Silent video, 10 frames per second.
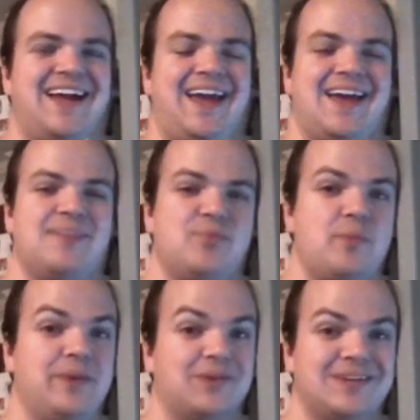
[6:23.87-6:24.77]
and the
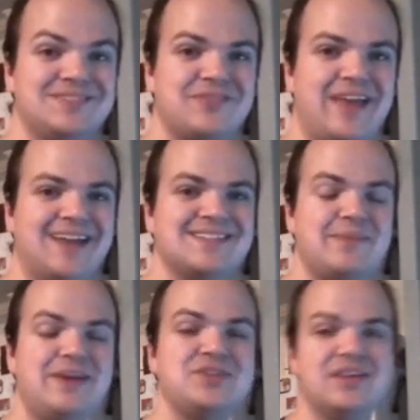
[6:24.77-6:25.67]
big reason for that, as I
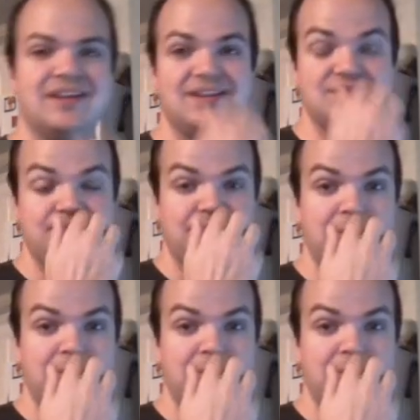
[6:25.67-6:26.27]
mentioned, is